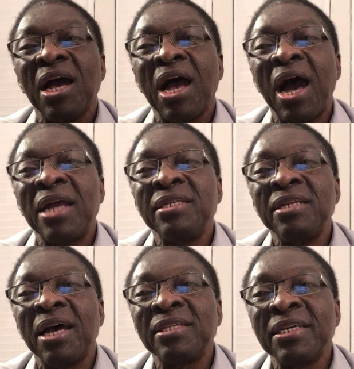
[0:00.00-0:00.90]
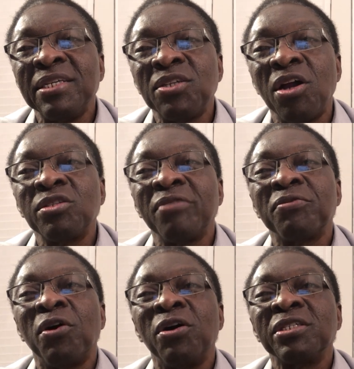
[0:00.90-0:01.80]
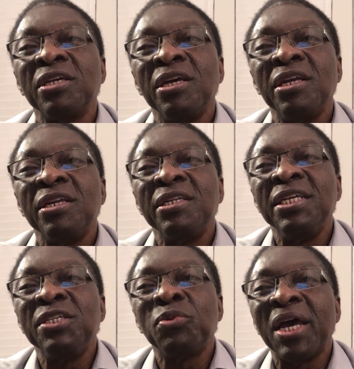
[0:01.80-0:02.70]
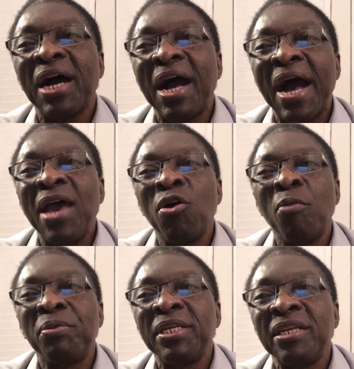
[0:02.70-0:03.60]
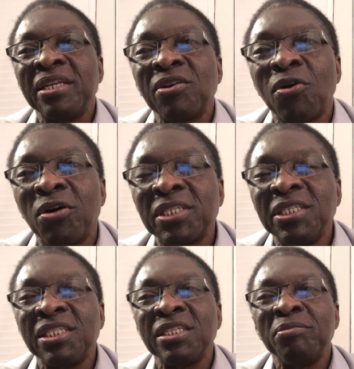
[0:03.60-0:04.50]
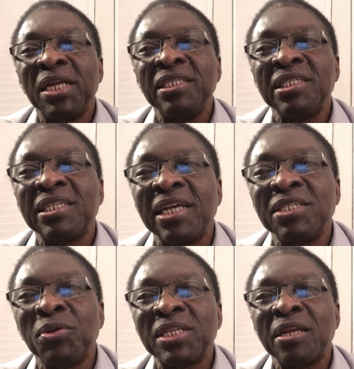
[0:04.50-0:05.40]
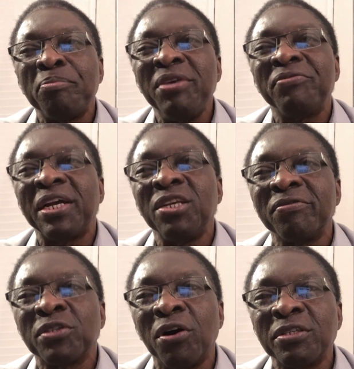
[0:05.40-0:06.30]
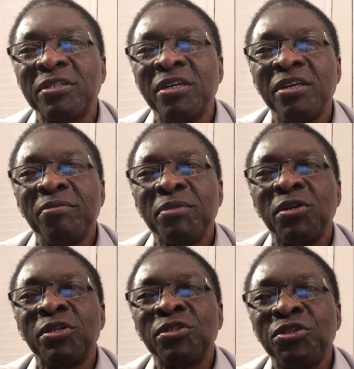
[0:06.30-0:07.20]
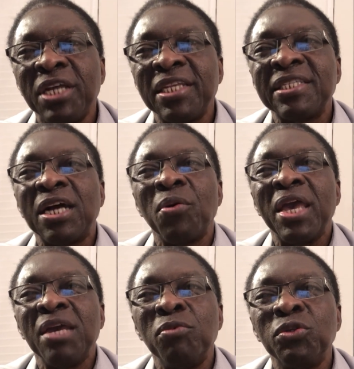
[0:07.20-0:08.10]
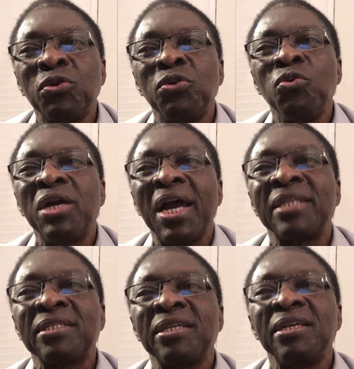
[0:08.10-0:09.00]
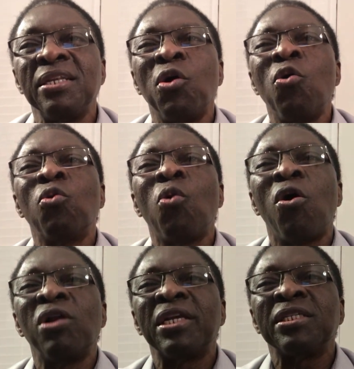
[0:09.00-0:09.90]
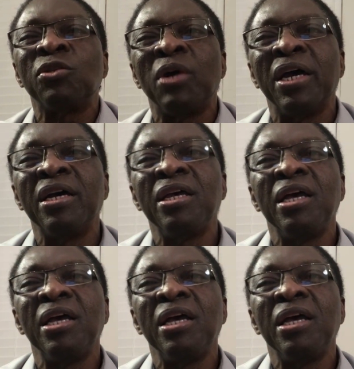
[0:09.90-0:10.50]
And as a result, of course, these were eye-opening courses. In many instances, it was an epiphany of sorts, because students now were able to look at the whole world, as it were,